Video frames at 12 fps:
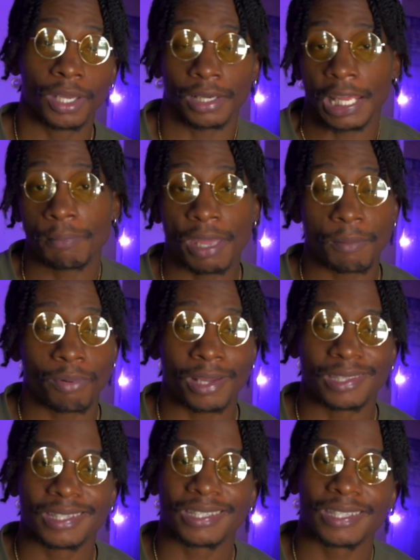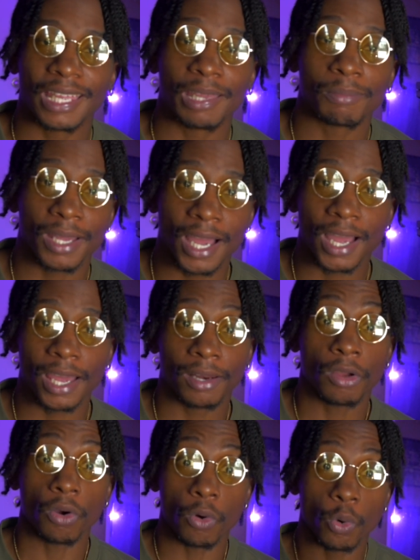they may pray to the same
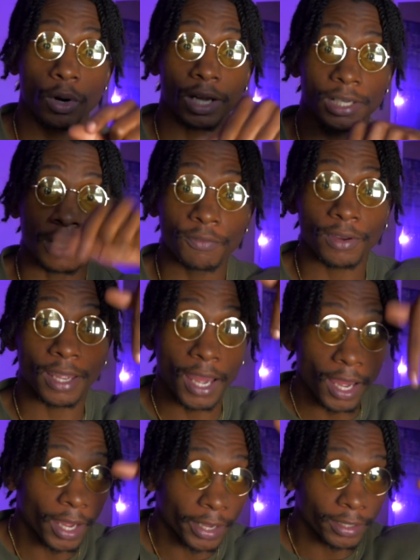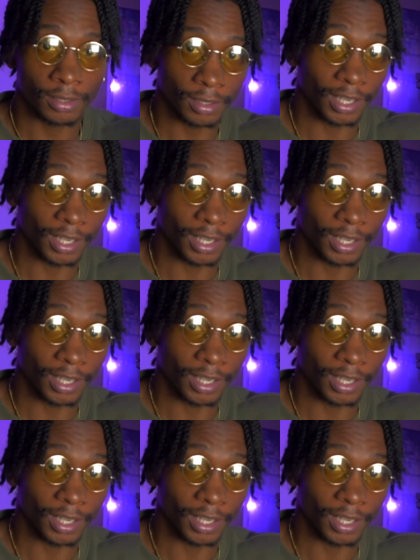God or a different God.